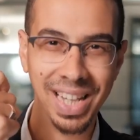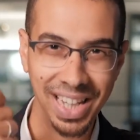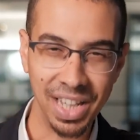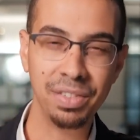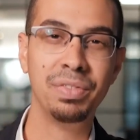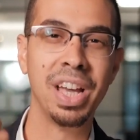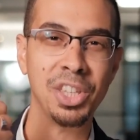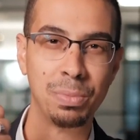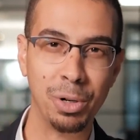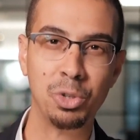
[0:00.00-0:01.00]
live a
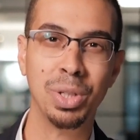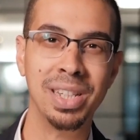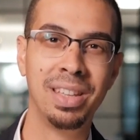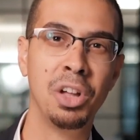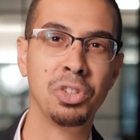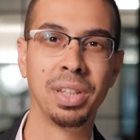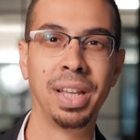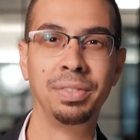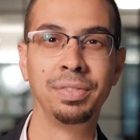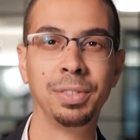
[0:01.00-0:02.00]
spiritually intelligent
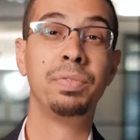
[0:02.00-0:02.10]
life.